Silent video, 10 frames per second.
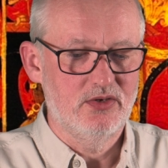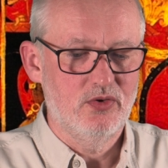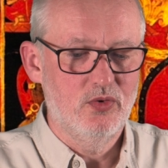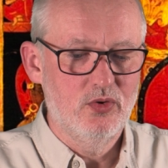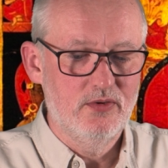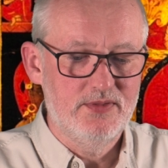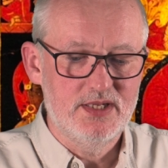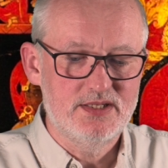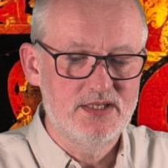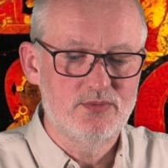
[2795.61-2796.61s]
all of
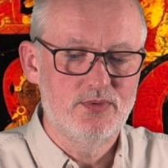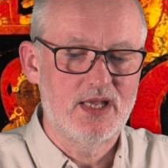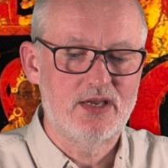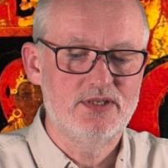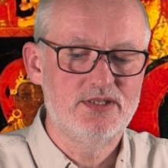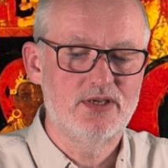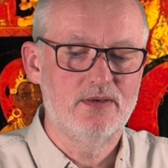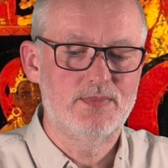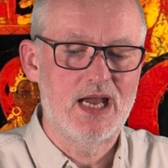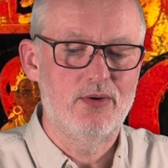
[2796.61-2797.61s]
this is without its
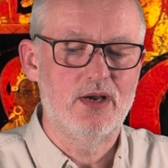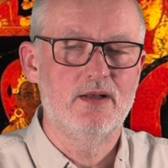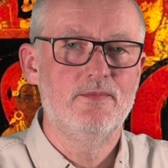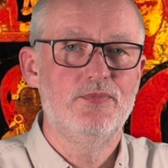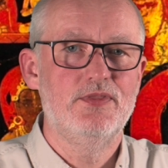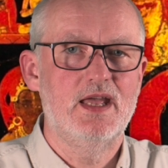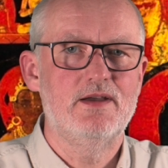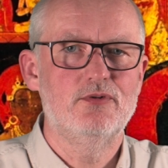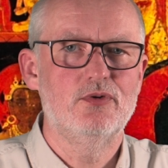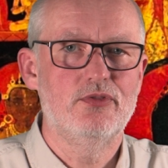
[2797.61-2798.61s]
own power,
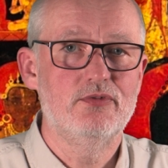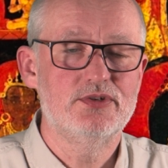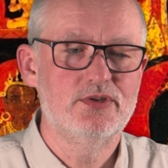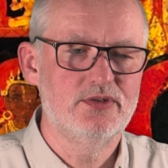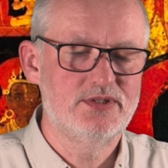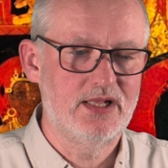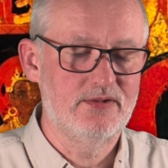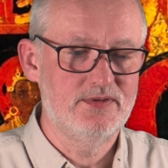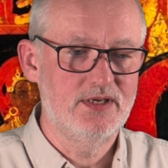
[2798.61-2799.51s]
therefore there is no self.